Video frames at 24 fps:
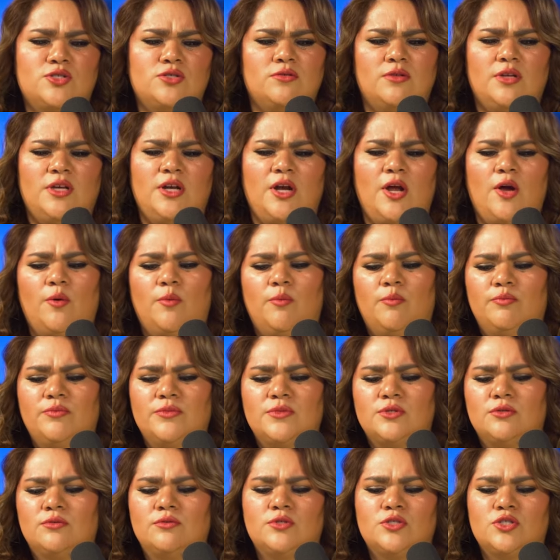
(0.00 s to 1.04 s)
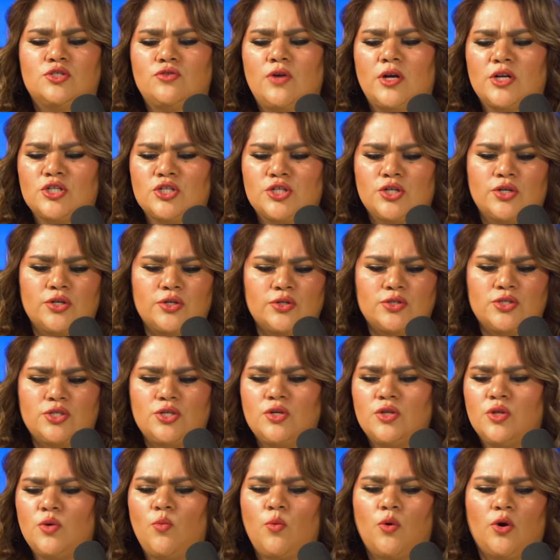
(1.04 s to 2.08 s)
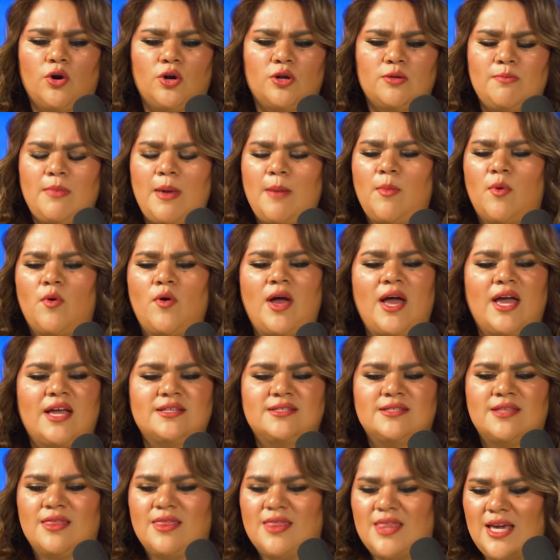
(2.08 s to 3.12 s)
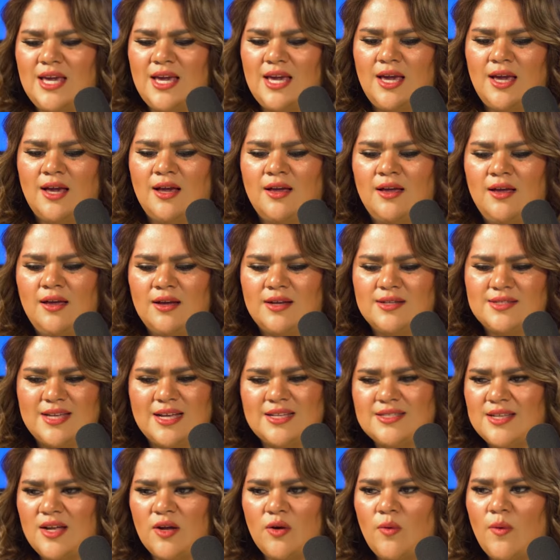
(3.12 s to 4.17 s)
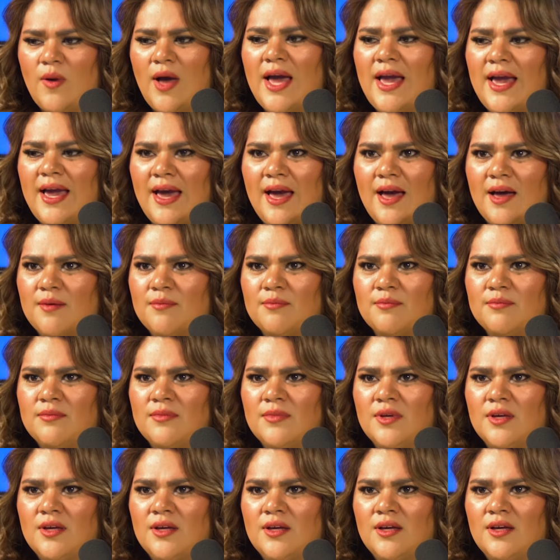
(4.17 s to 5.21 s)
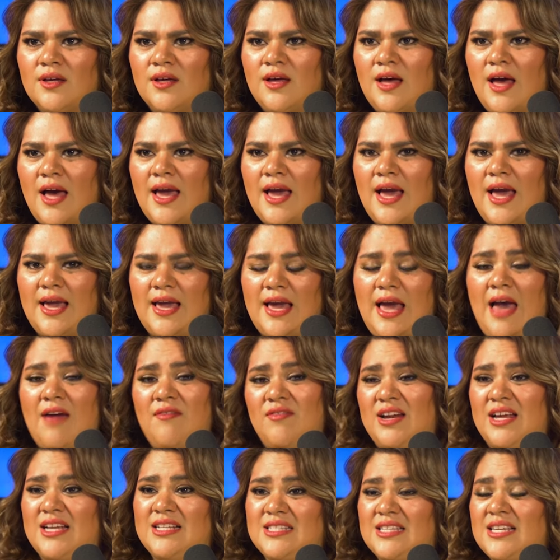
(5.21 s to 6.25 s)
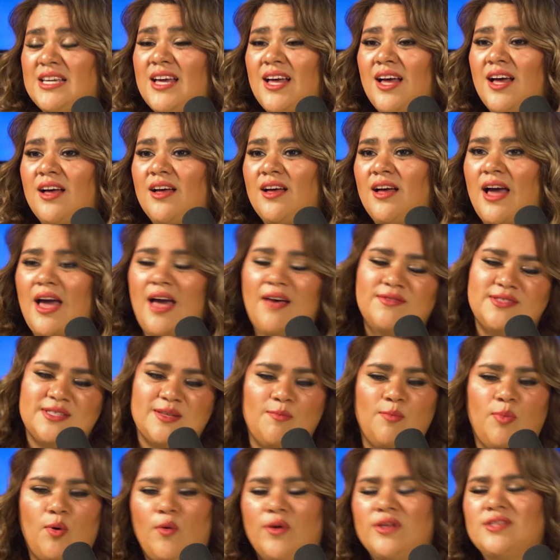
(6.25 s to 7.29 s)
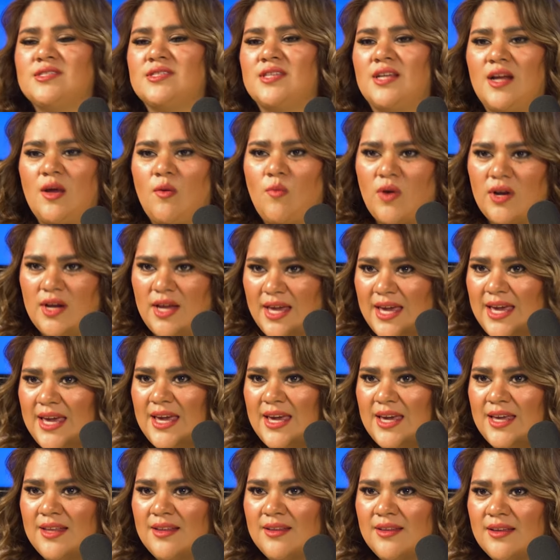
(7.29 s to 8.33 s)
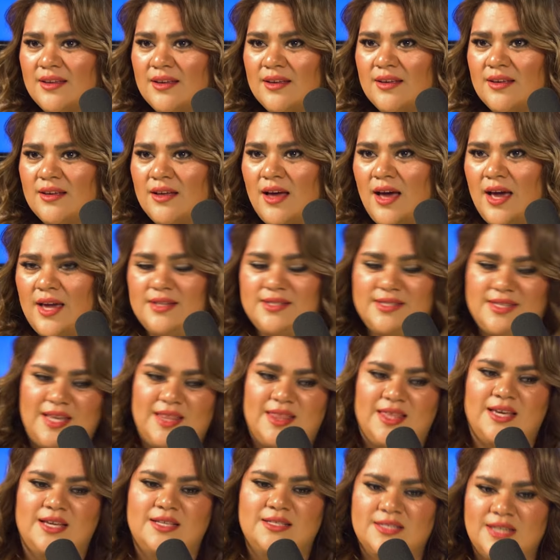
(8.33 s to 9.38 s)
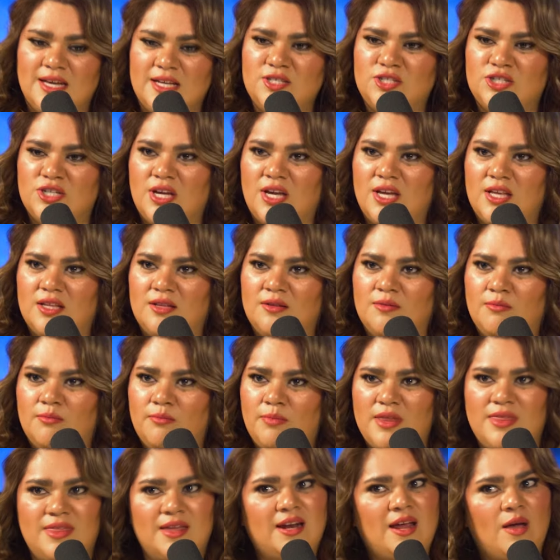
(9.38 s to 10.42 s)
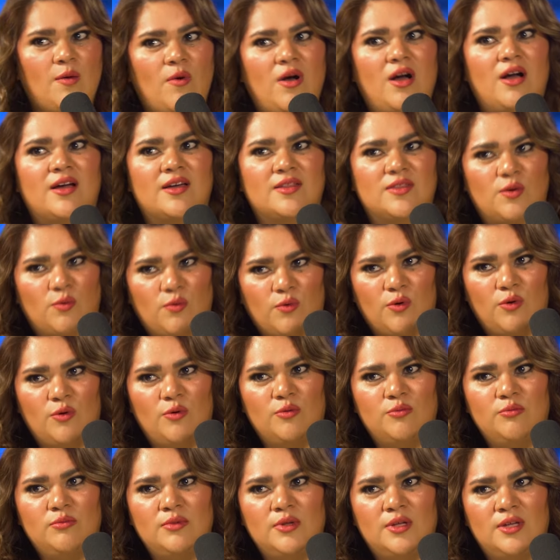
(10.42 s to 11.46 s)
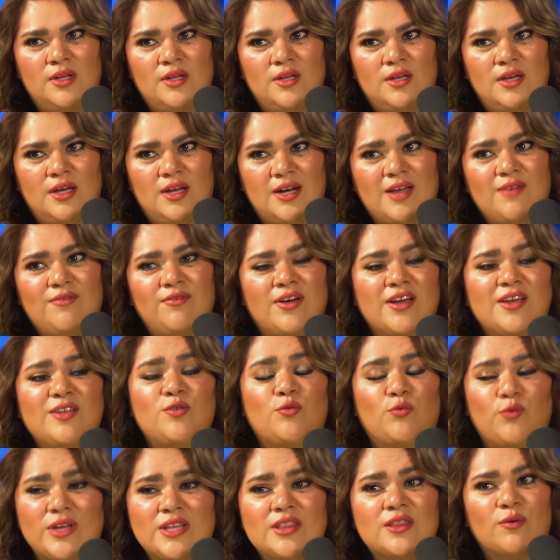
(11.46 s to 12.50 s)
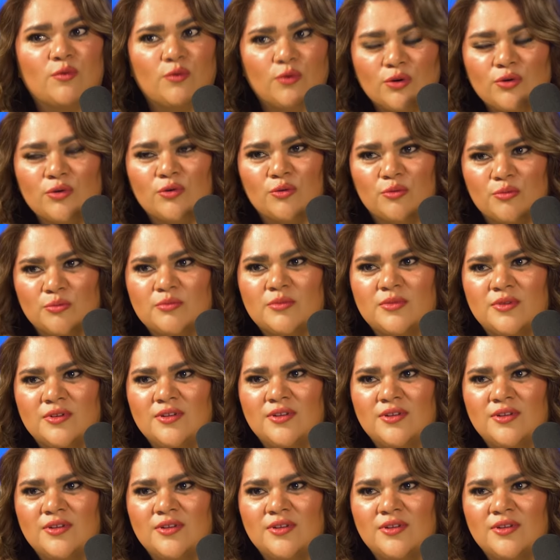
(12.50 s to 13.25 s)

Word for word: you know structured to the word memorized thing because that's not who I am. I, I have an idea. I have some points that I want to hit. I set the intention, but then I walk in the room and I fucking read the room.